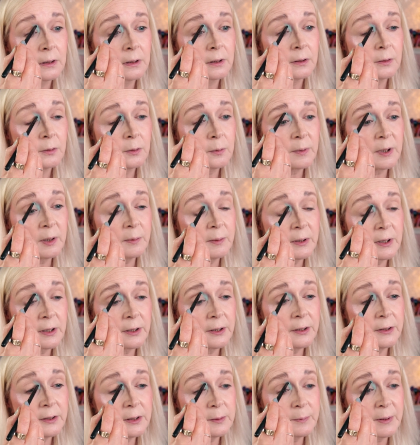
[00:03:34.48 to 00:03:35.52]
Normally when I
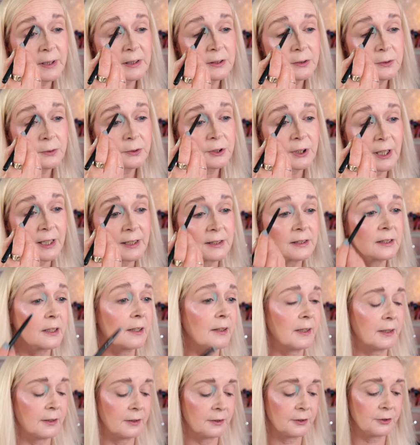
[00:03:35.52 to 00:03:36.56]
use pastel shades, they're
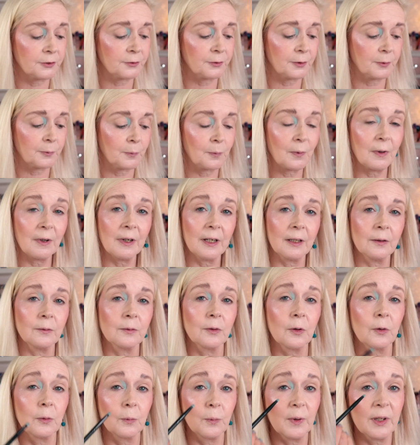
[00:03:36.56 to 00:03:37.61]
going under a white
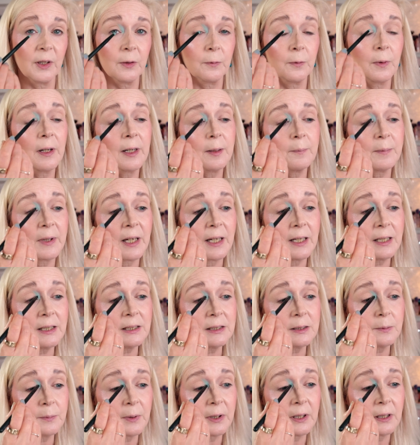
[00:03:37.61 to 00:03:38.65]
or with a white
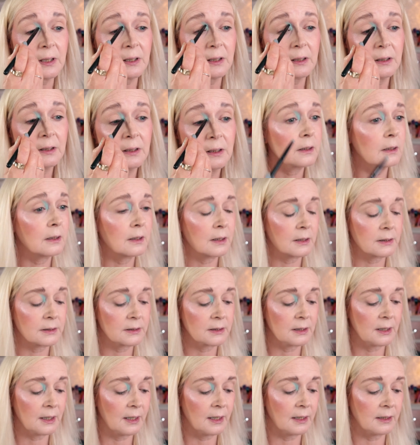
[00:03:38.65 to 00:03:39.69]
base, but that's
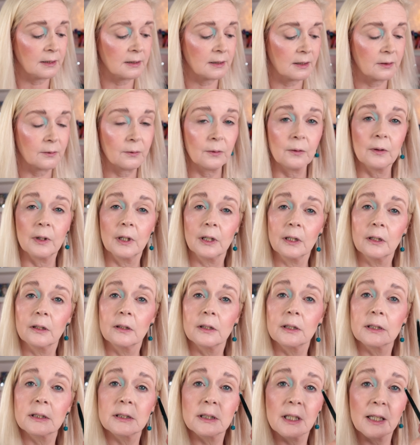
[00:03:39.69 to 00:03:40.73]
laying down quite
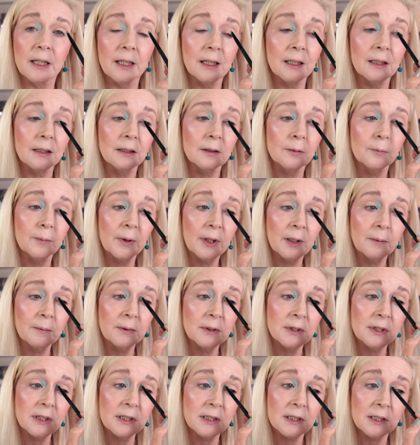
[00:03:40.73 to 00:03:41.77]
nicely and
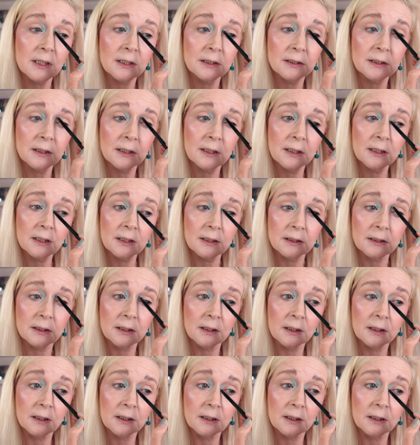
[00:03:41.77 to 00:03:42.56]
pigmented as it is.